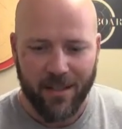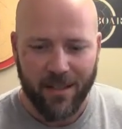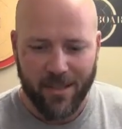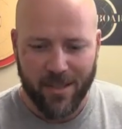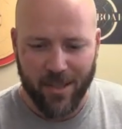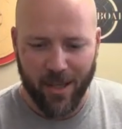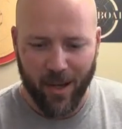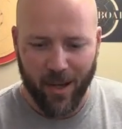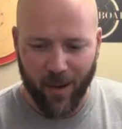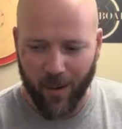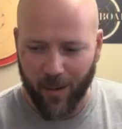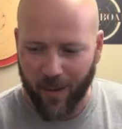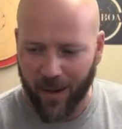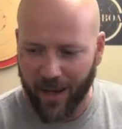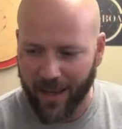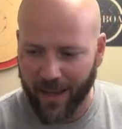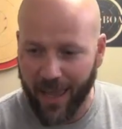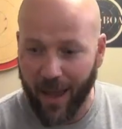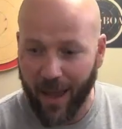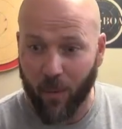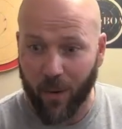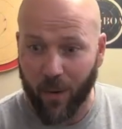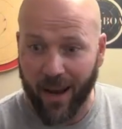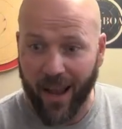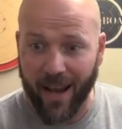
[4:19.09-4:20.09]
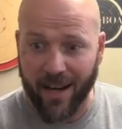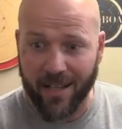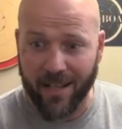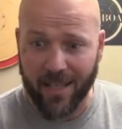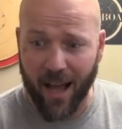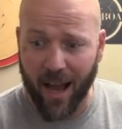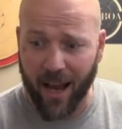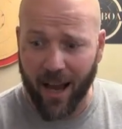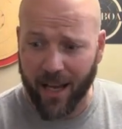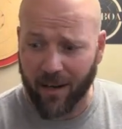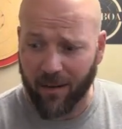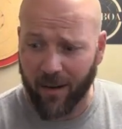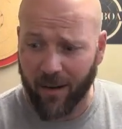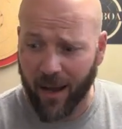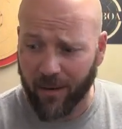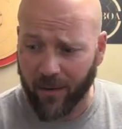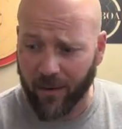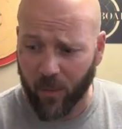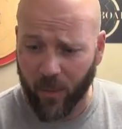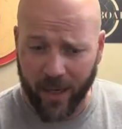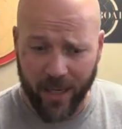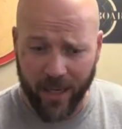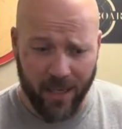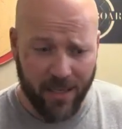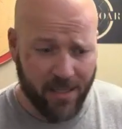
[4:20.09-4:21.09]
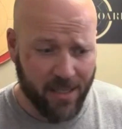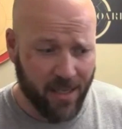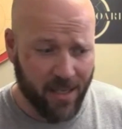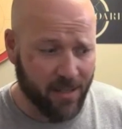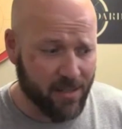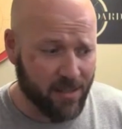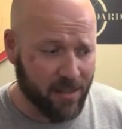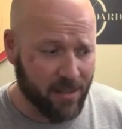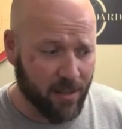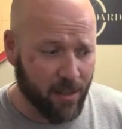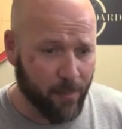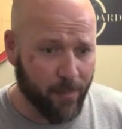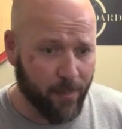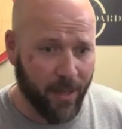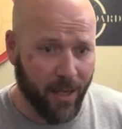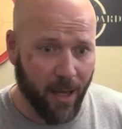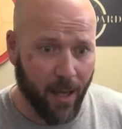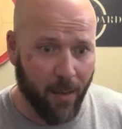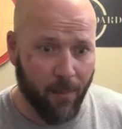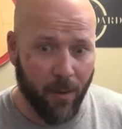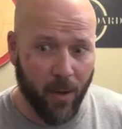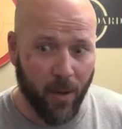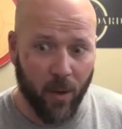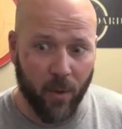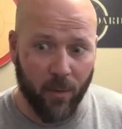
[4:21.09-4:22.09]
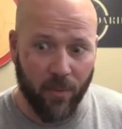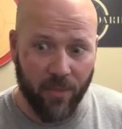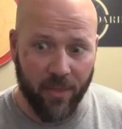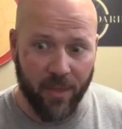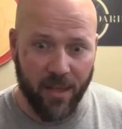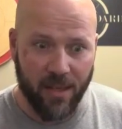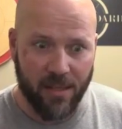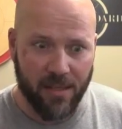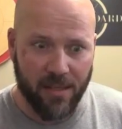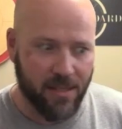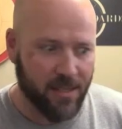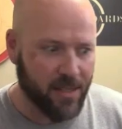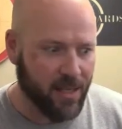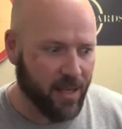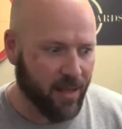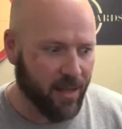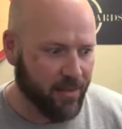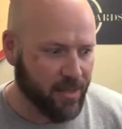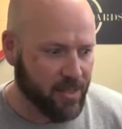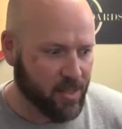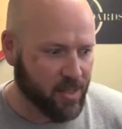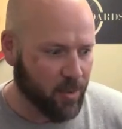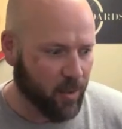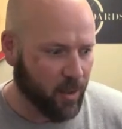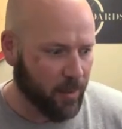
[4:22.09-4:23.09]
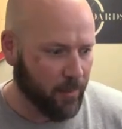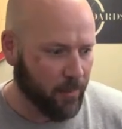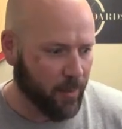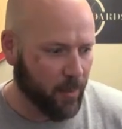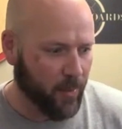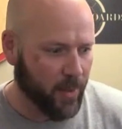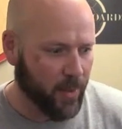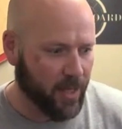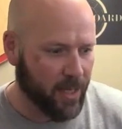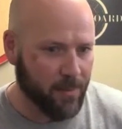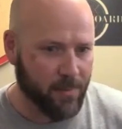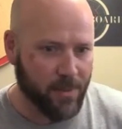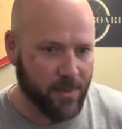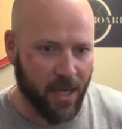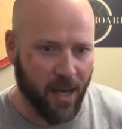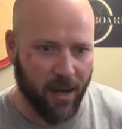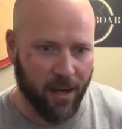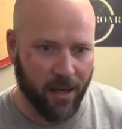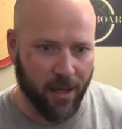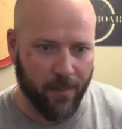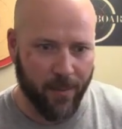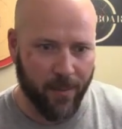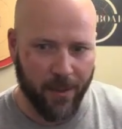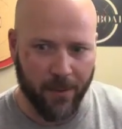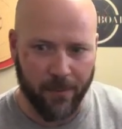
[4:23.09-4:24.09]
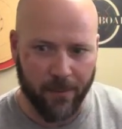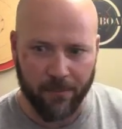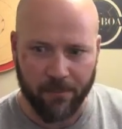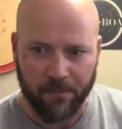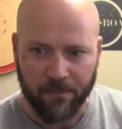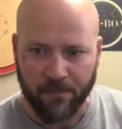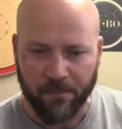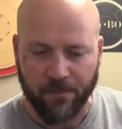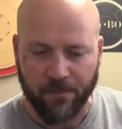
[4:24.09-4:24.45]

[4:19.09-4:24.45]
So, we're kind of talking around it. Why don't you tell us a little bit about this tournament we keep talking about?